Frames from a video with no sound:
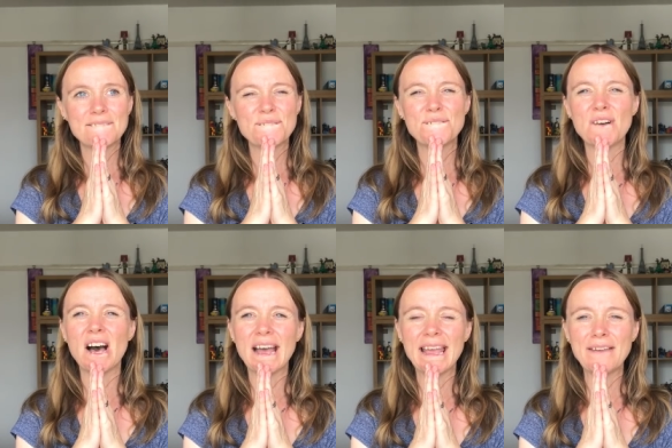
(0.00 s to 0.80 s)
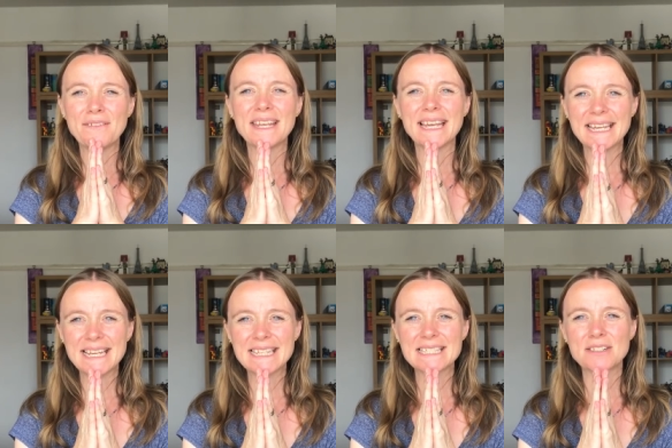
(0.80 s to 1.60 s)
five
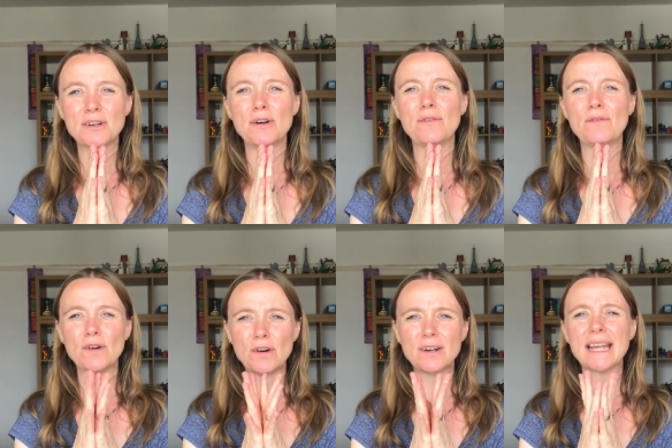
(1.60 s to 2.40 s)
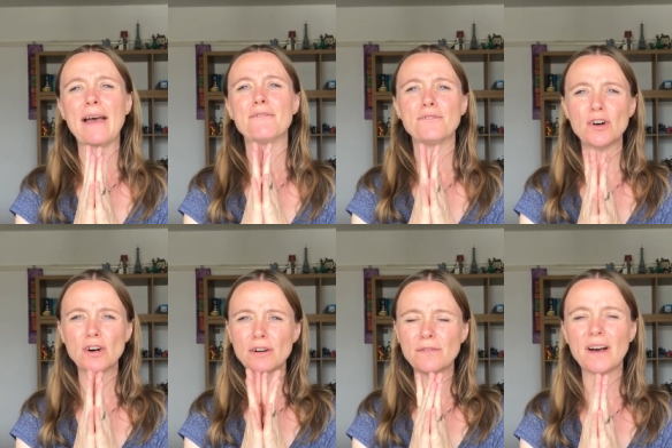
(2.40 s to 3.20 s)
years or four, yeah,
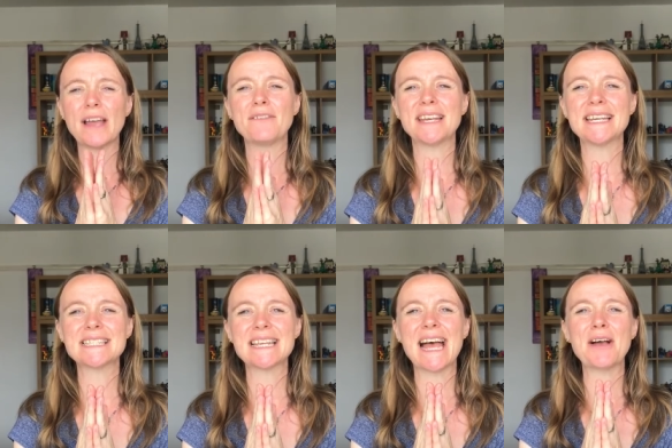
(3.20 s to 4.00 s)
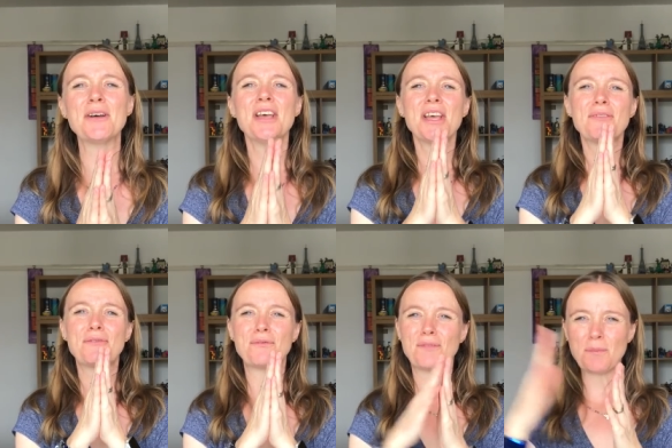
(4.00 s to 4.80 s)
four or five years now
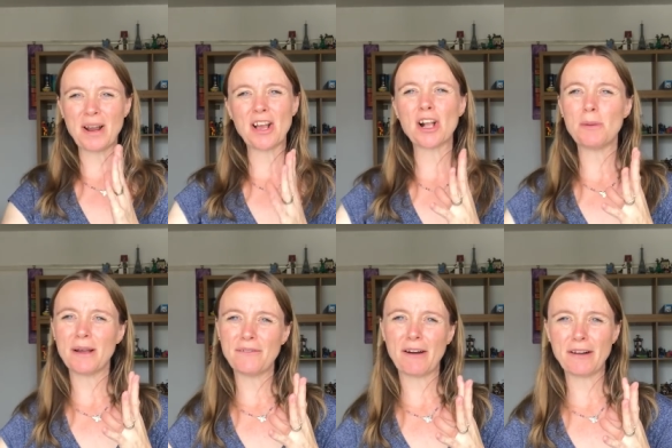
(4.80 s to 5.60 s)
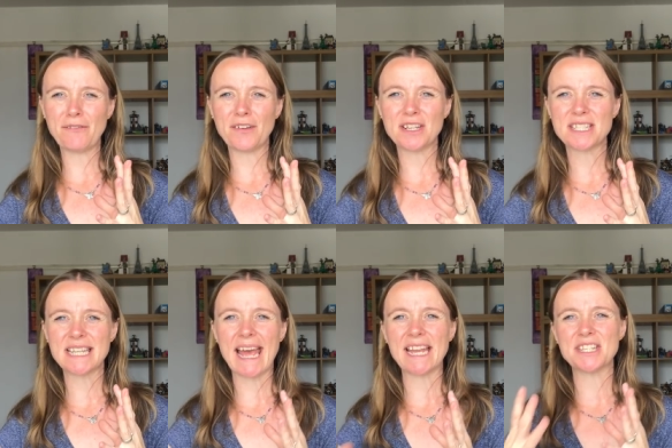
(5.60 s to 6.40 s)
from when I got my very first
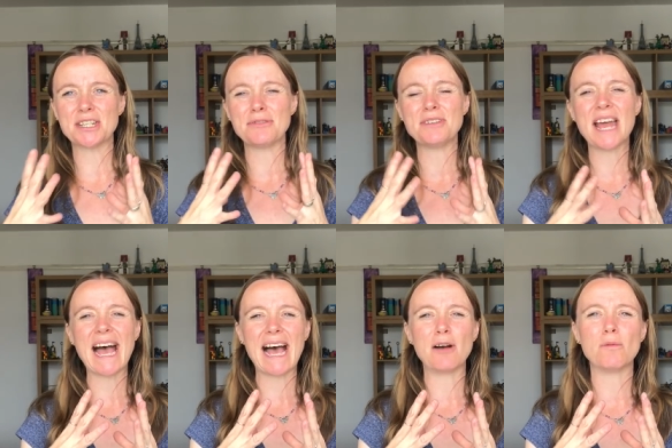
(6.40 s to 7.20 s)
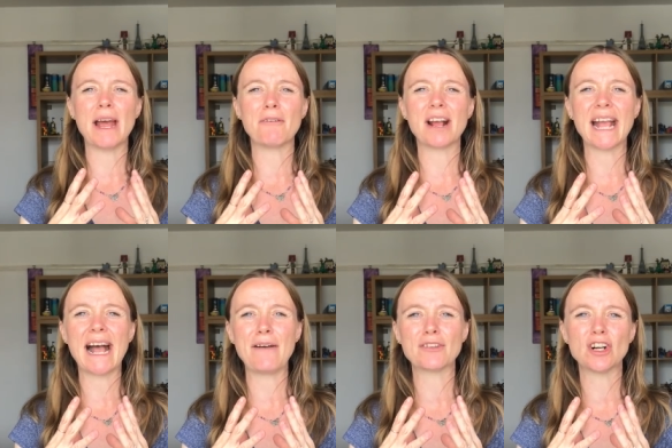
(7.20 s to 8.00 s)
set to now where I
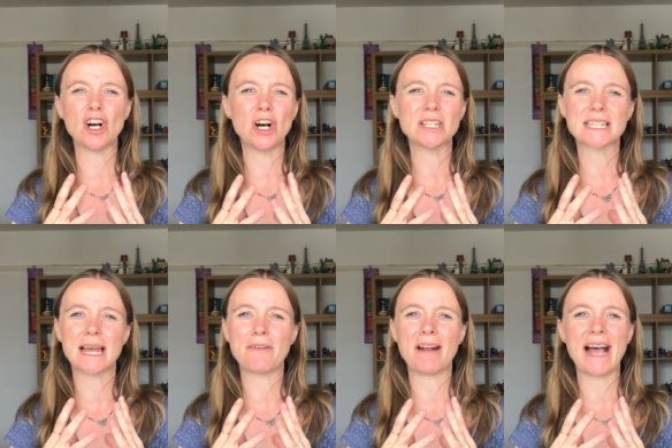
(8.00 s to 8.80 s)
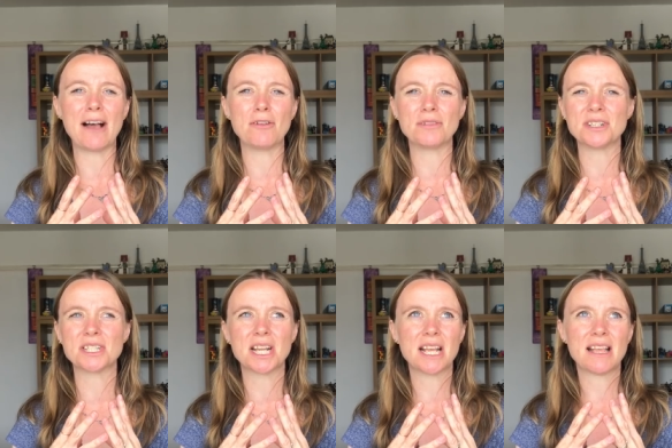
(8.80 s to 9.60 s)
have got around